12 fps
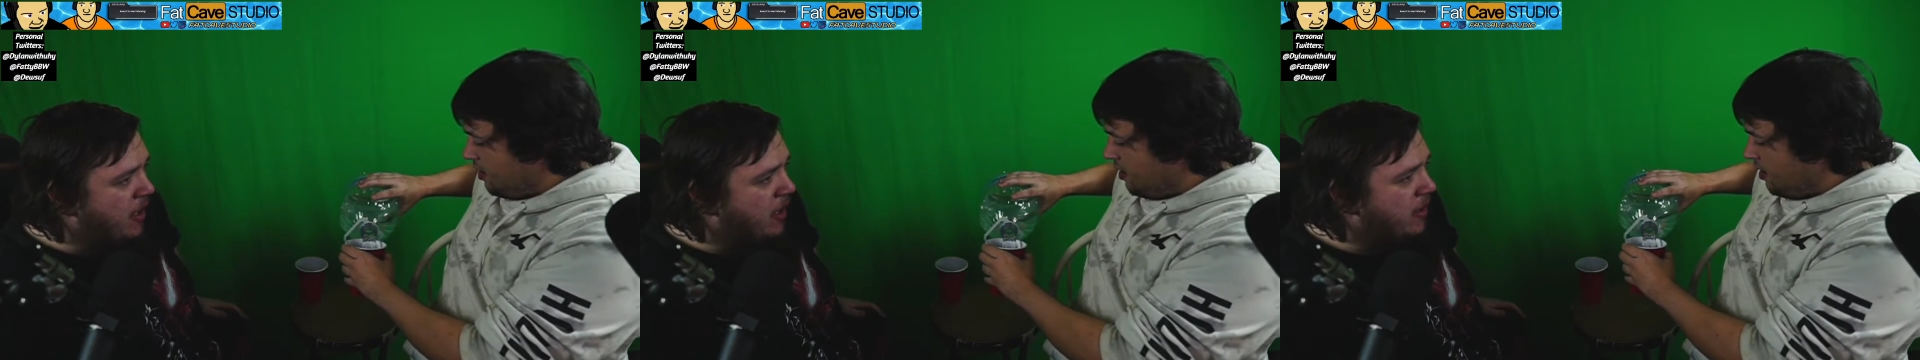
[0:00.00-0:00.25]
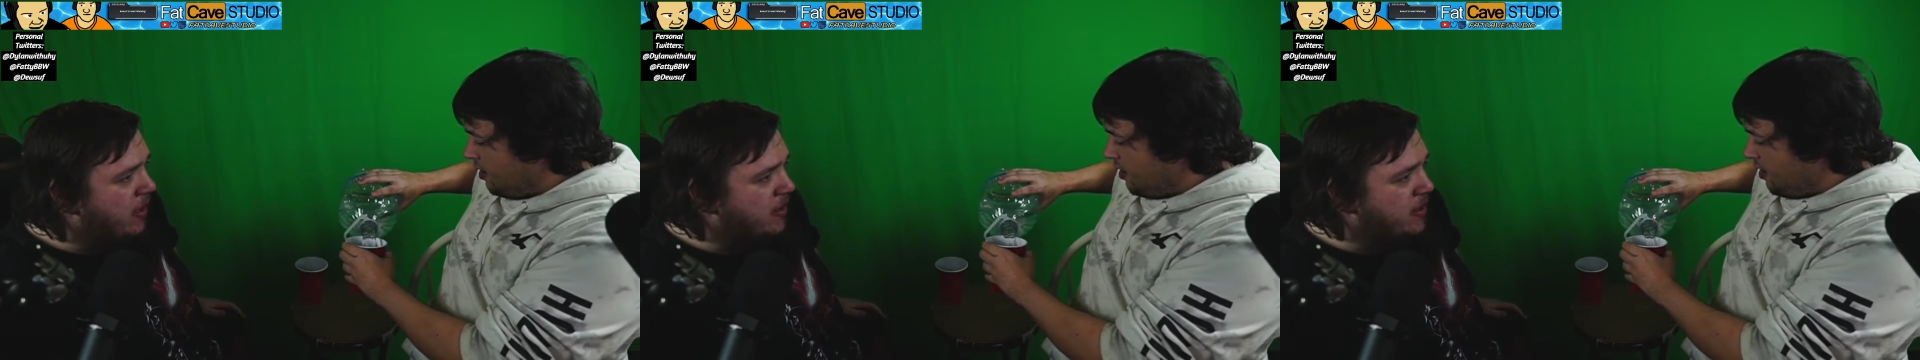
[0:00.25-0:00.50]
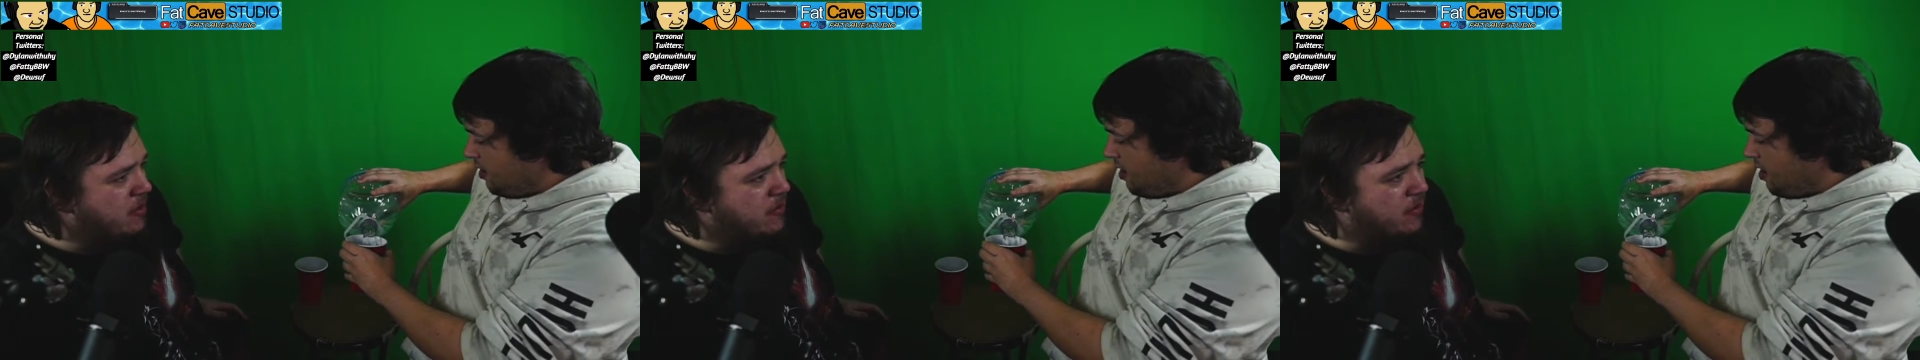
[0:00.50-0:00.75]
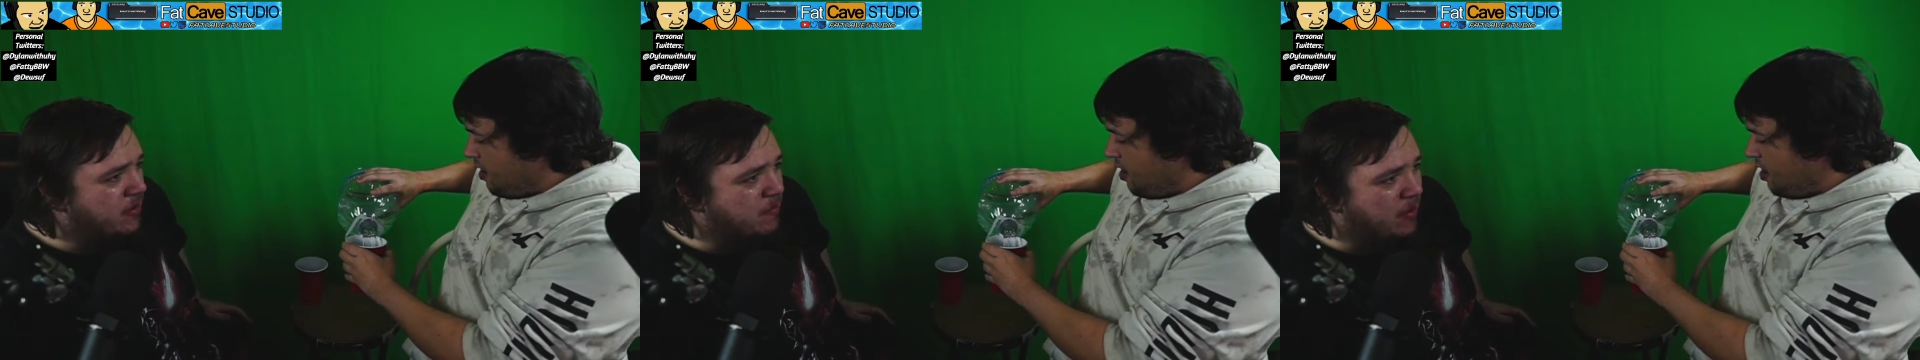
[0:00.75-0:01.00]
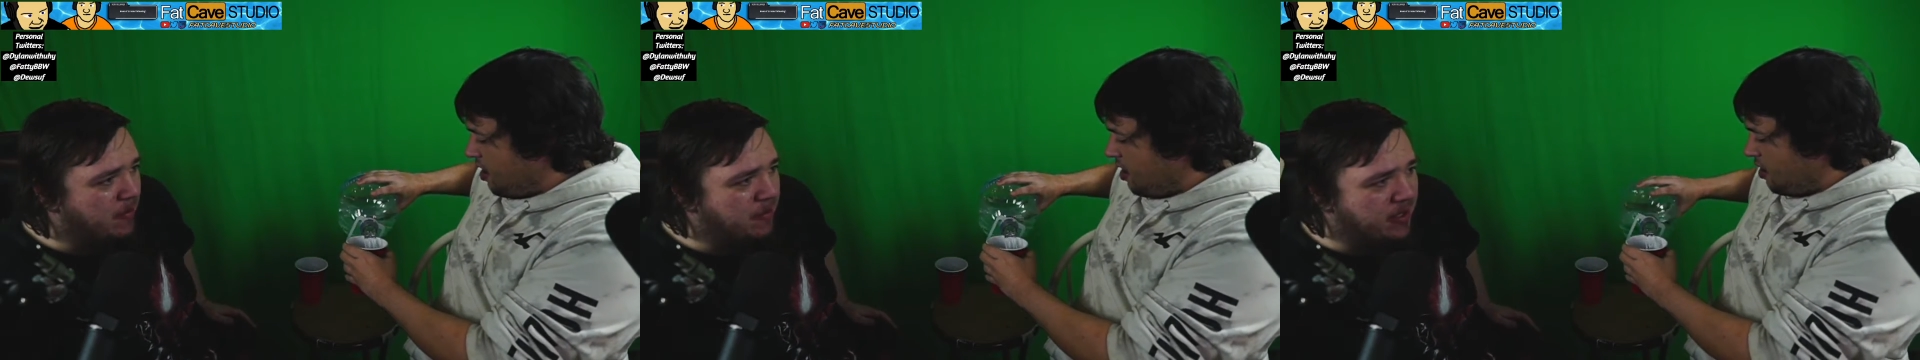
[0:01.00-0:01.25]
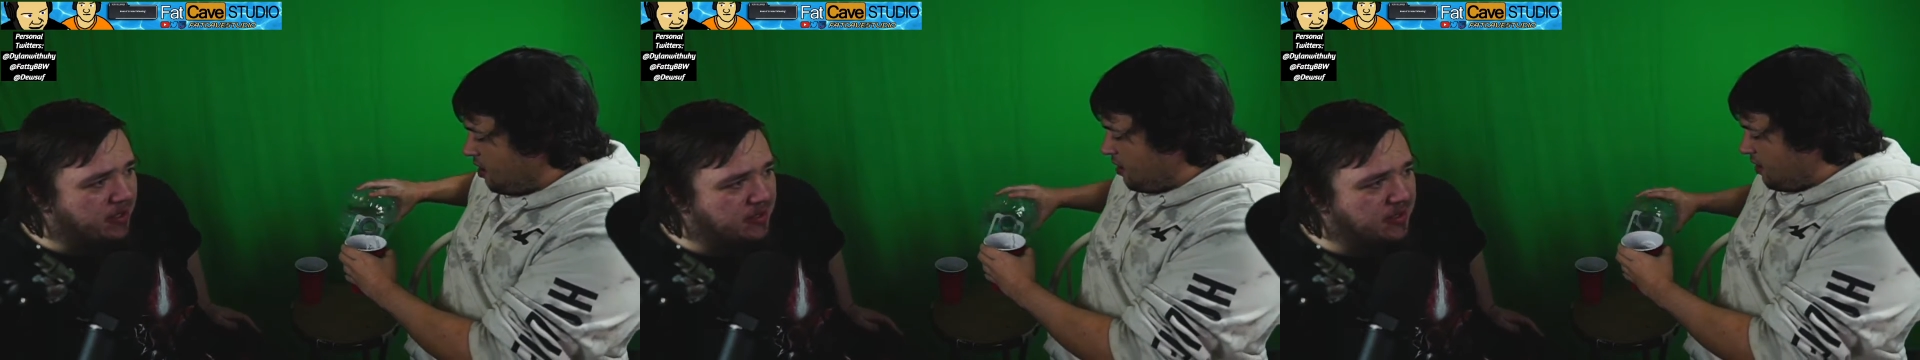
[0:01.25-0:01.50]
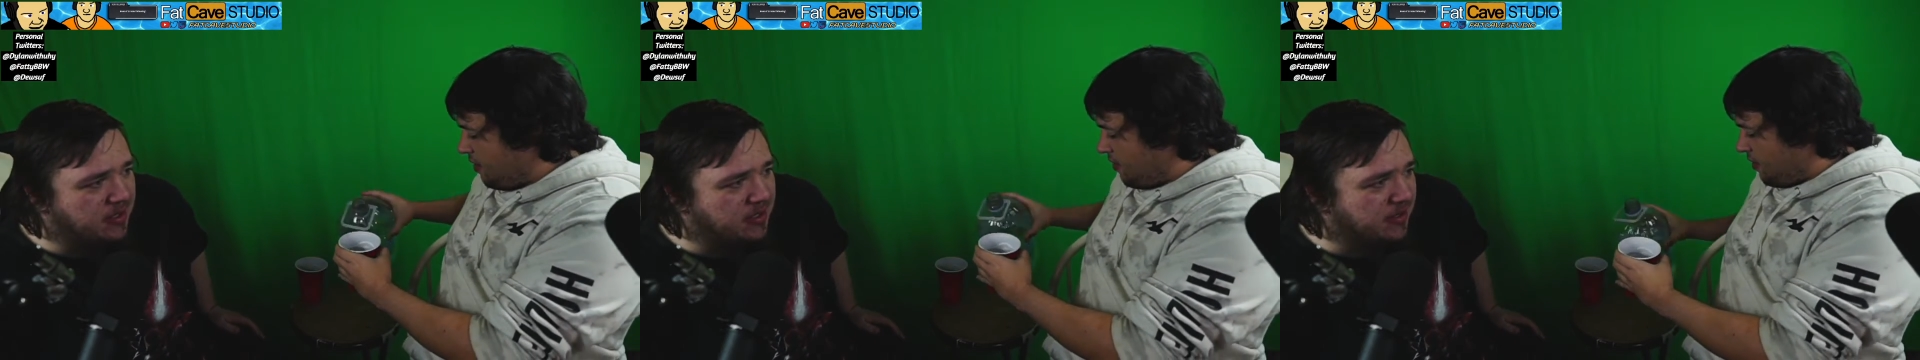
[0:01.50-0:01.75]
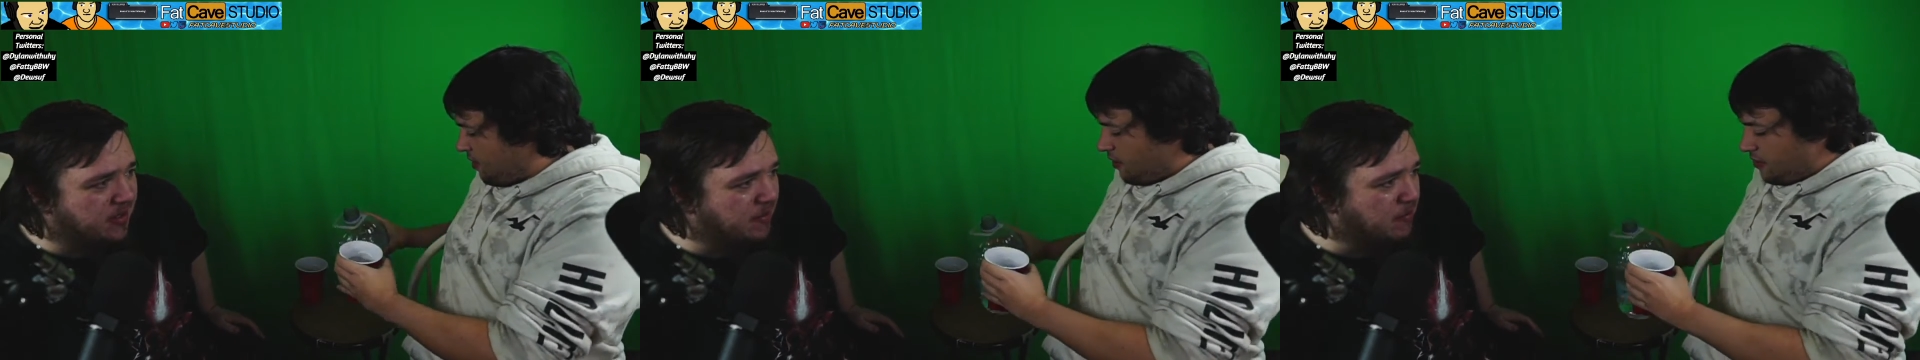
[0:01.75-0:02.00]
Speaker 1: I, I can usually pop out a silly
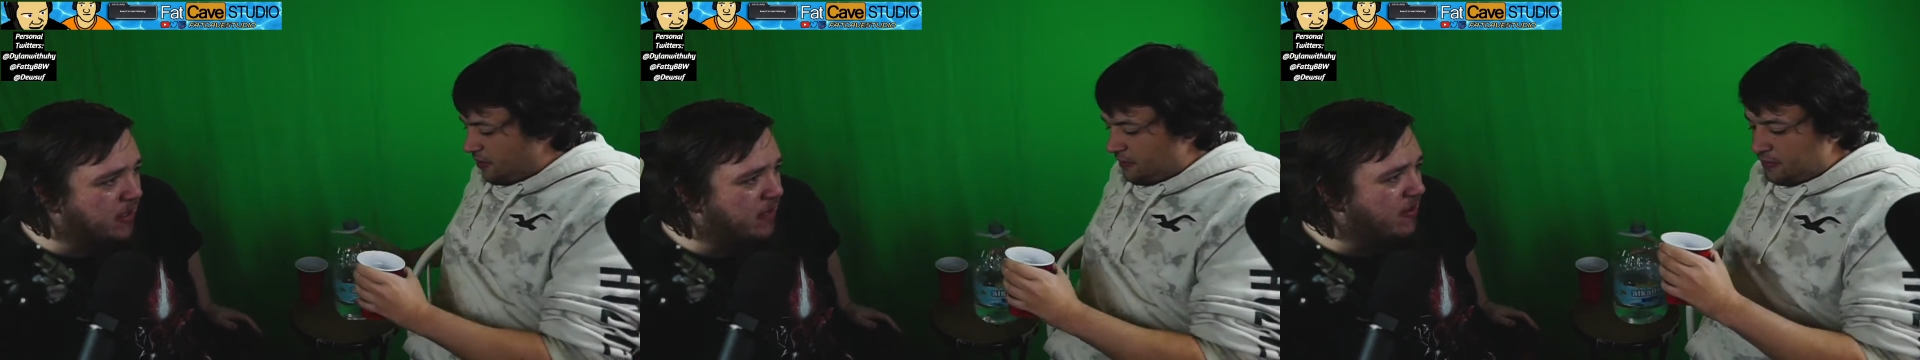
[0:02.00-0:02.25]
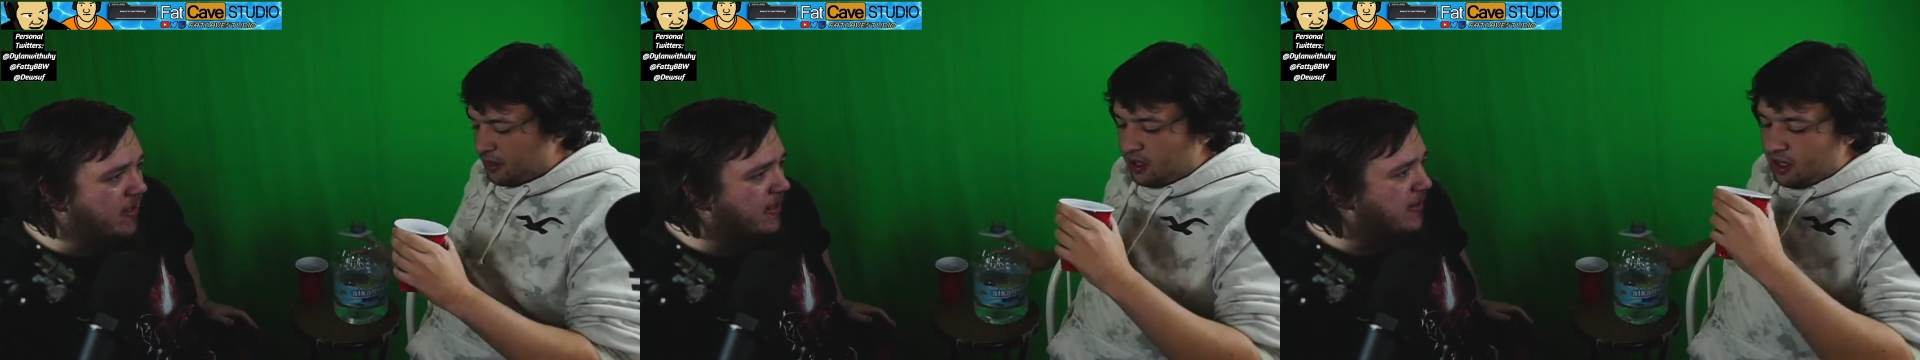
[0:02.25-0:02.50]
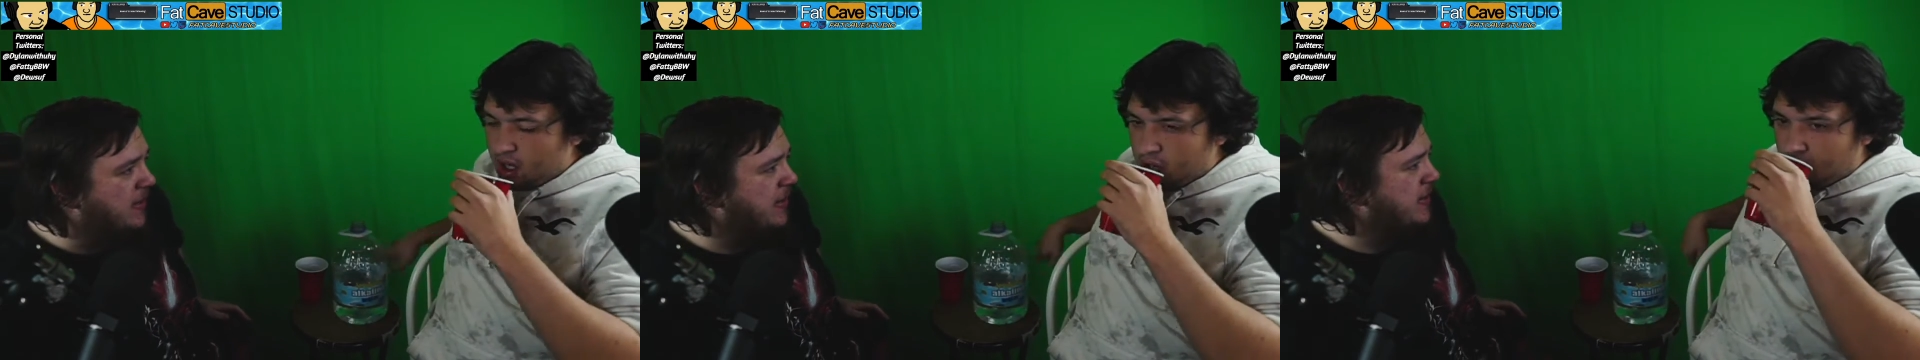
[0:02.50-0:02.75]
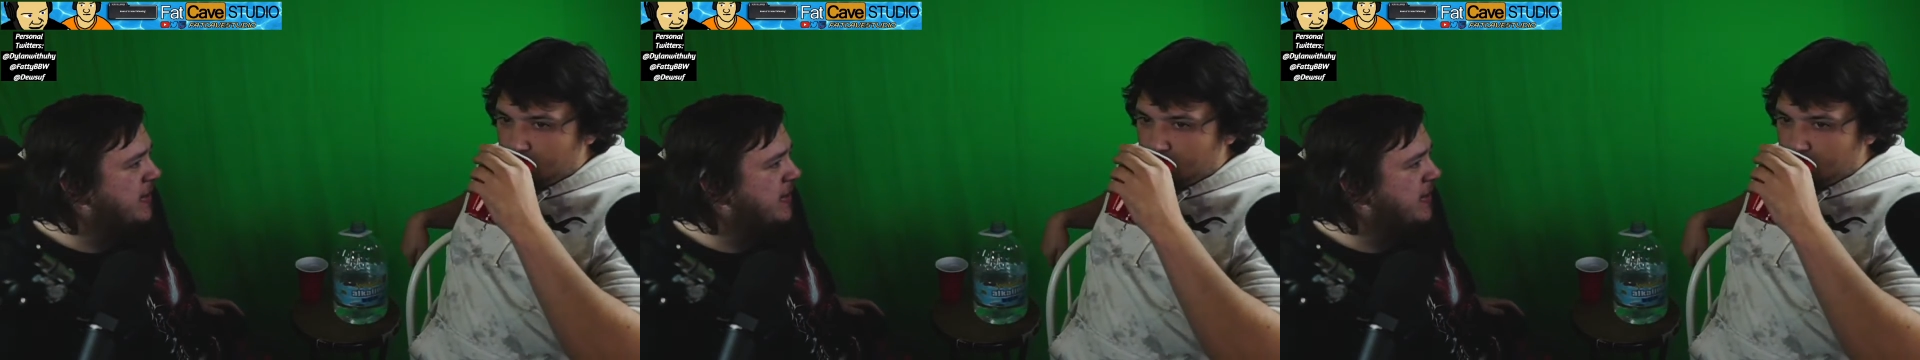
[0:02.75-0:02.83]
thing, but not right now.